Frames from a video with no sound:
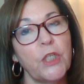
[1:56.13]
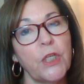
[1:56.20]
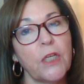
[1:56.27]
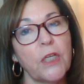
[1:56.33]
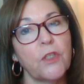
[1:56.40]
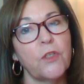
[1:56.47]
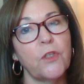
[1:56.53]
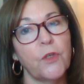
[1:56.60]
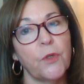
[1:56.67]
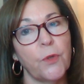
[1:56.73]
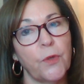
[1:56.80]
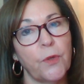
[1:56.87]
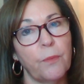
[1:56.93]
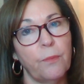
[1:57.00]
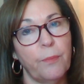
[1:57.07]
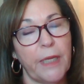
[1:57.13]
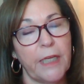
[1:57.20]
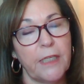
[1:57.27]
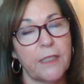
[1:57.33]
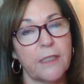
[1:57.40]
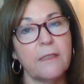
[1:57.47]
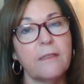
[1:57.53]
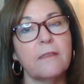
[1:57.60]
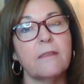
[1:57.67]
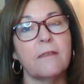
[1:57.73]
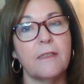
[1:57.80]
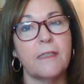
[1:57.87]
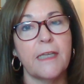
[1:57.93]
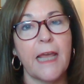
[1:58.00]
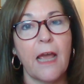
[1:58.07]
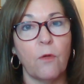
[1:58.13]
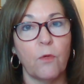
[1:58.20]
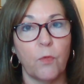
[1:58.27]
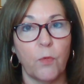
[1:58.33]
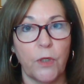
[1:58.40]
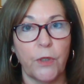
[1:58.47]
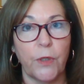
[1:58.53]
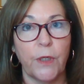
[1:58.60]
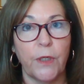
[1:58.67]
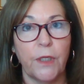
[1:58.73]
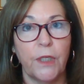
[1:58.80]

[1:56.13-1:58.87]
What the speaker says: adjusts your basis downward.